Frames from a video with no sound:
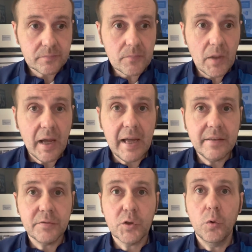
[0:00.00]

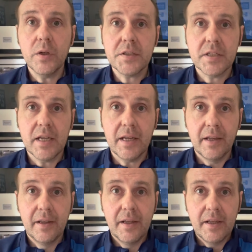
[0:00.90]
And of course, there
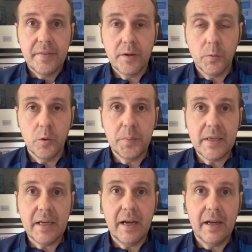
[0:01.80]
will
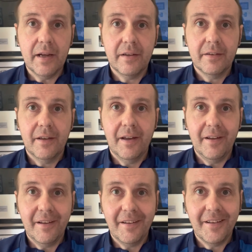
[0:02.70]
be the
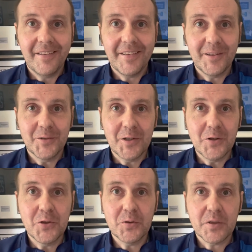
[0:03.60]

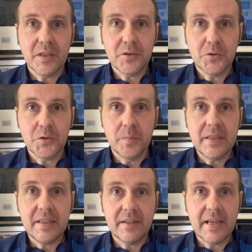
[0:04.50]
usual sort of social
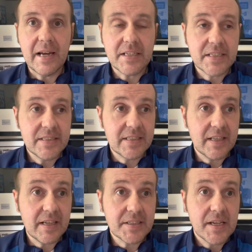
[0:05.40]
media reaction to
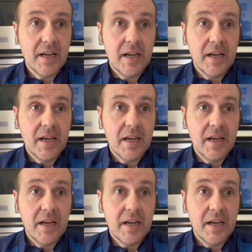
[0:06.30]
this.